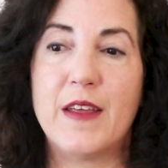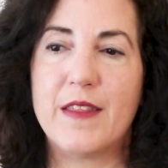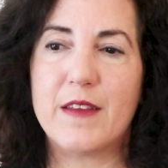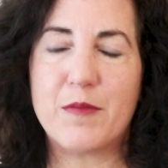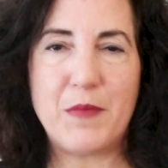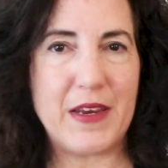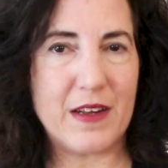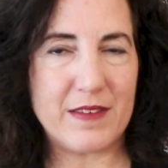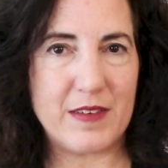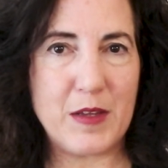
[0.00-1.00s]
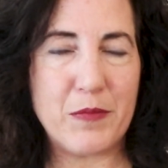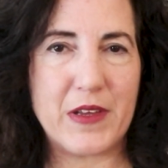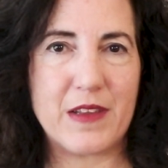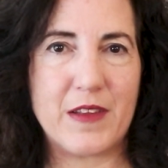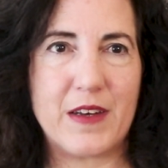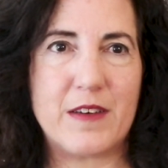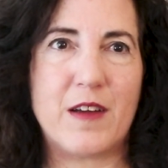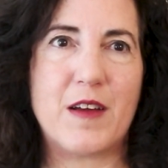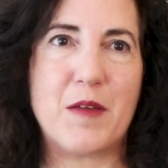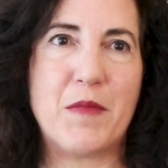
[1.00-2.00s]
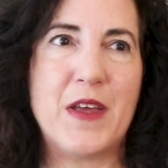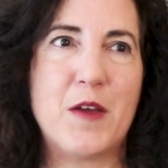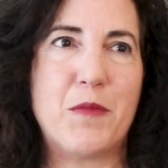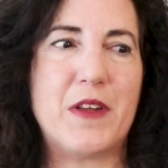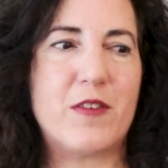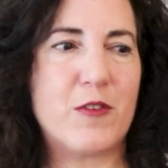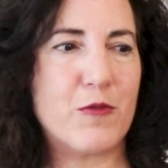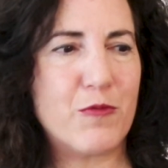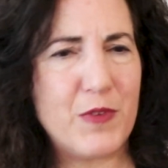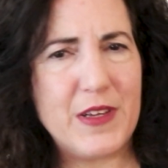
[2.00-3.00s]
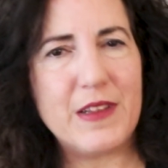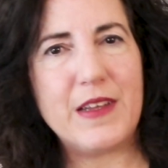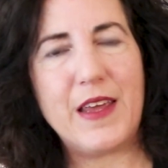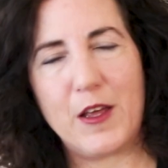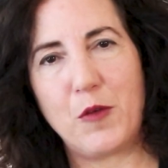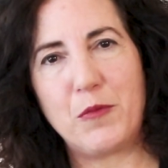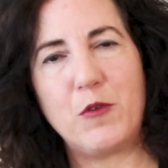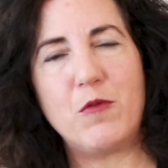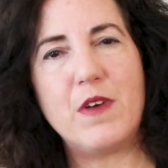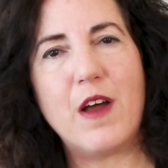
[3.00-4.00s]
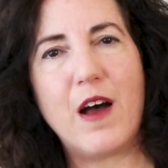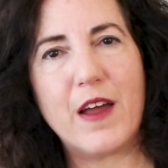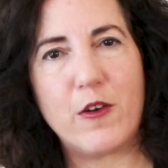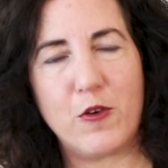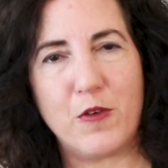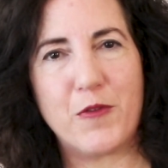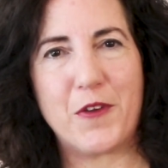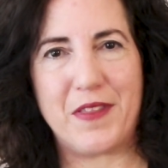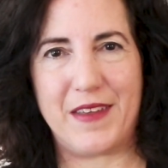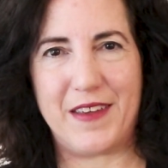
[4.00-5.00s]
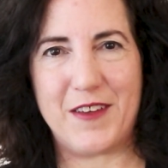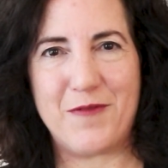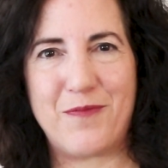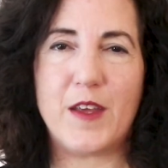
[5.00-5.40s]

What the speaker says: This may not seem like a lot of time, but it's to really help you not overthink it.